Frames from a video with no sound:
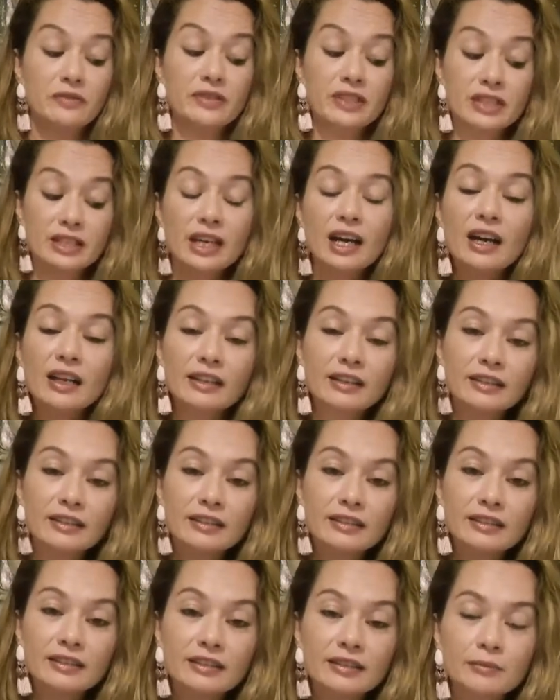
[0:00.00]
have started.
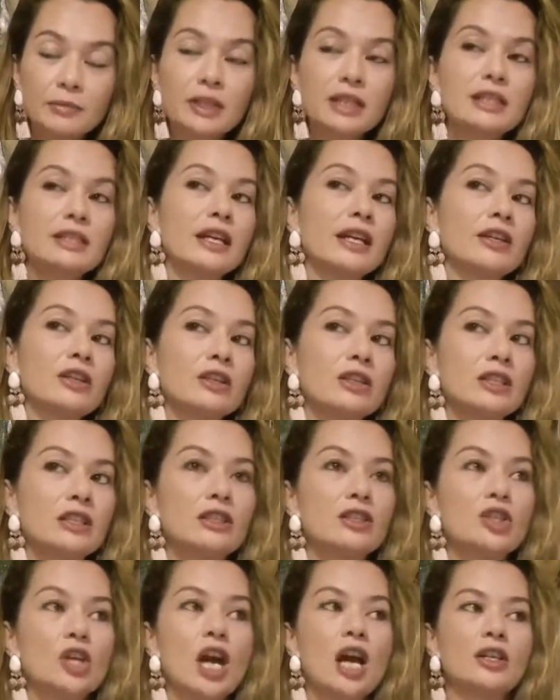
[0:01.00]
But it's like you did
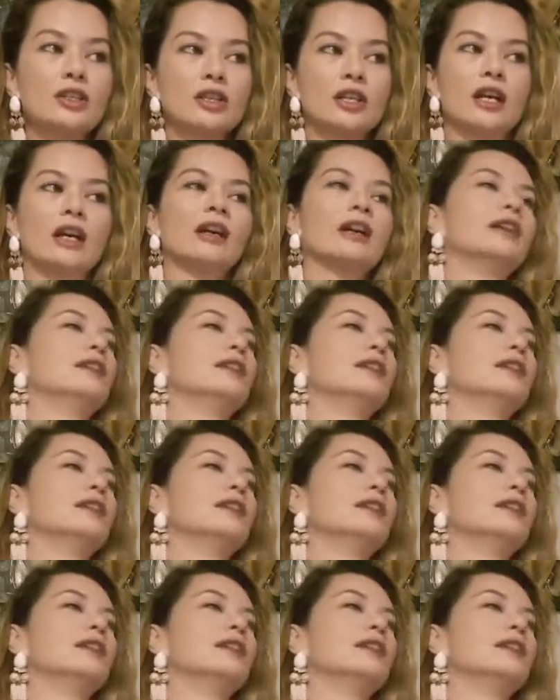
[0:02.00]
the cha-cha,